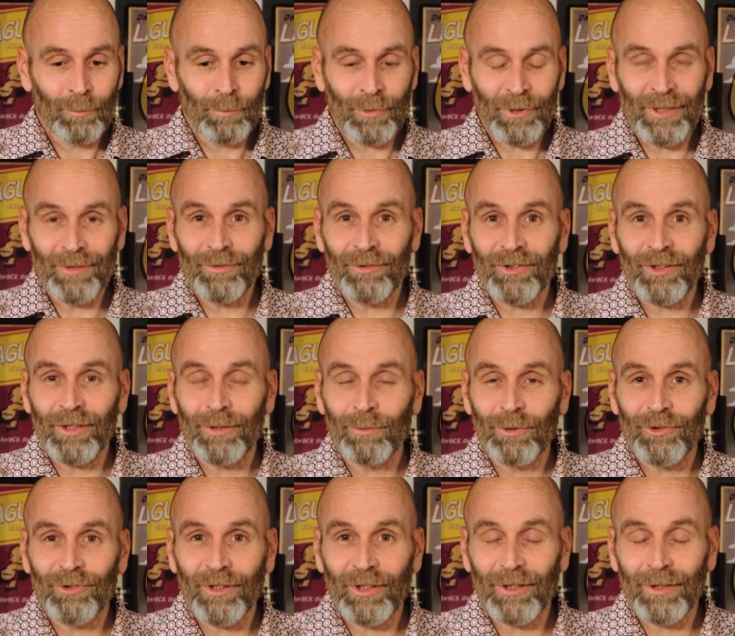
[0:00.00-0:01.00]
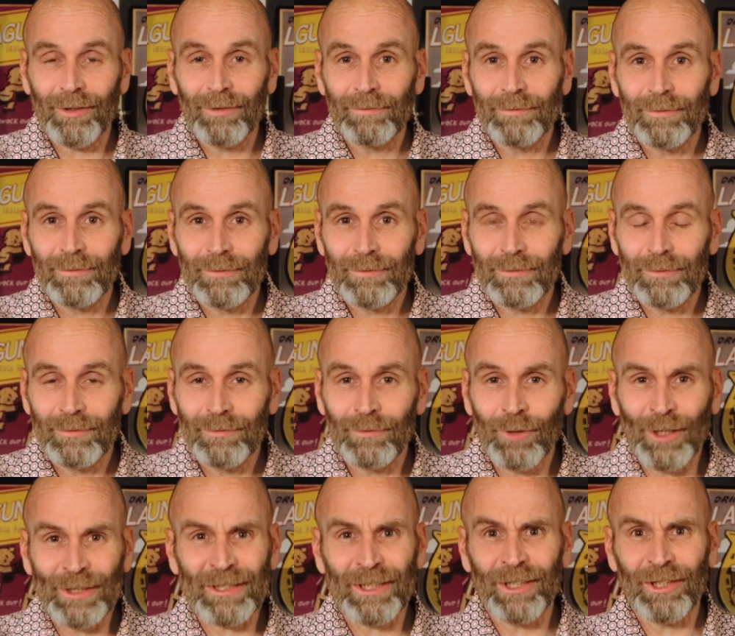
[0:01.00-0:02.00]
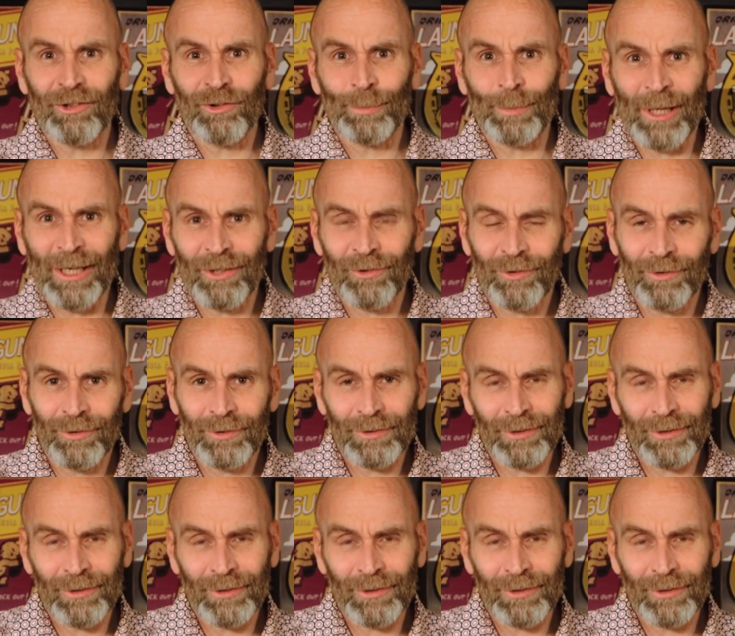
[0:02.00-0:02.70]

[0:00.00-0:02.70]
Previously was a vodka espresso